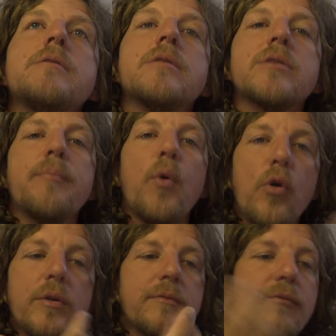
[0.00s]
the
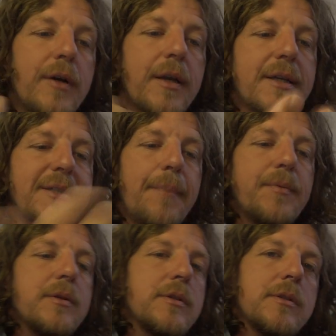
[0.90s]
support and fucking
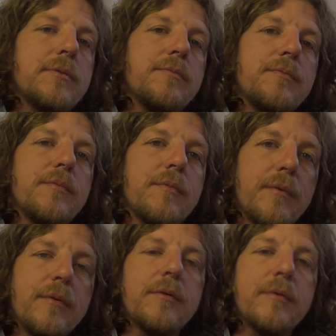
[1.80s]
acceptance,
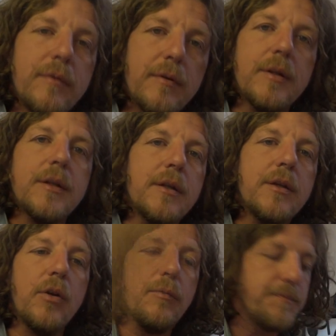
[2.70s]

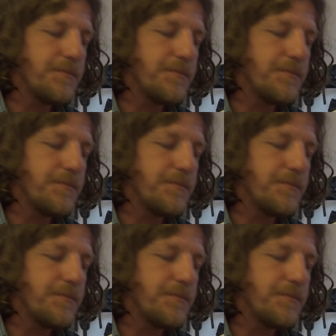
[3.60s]
you know,